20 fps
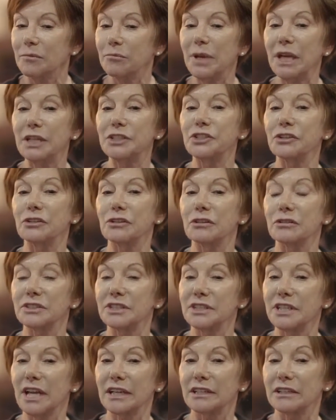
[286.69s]
major
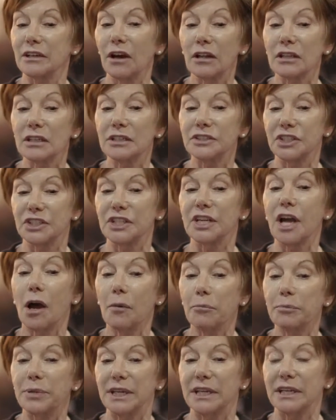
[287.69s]
technology
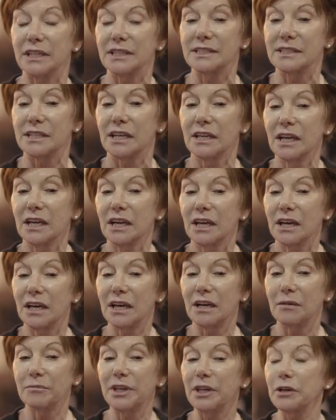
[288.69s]
companies
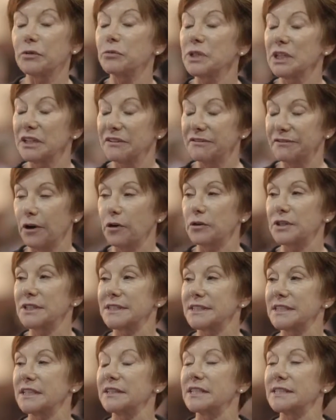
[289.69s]
that are really
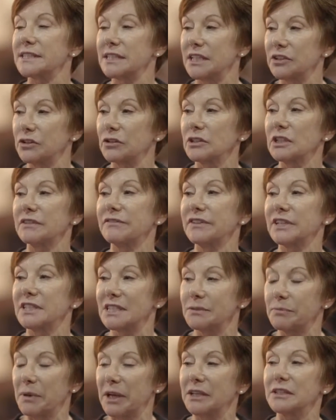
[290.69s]
focused in the senior living
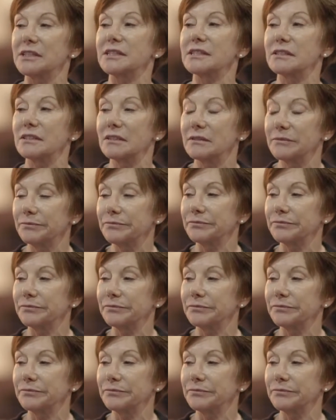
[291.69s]
space.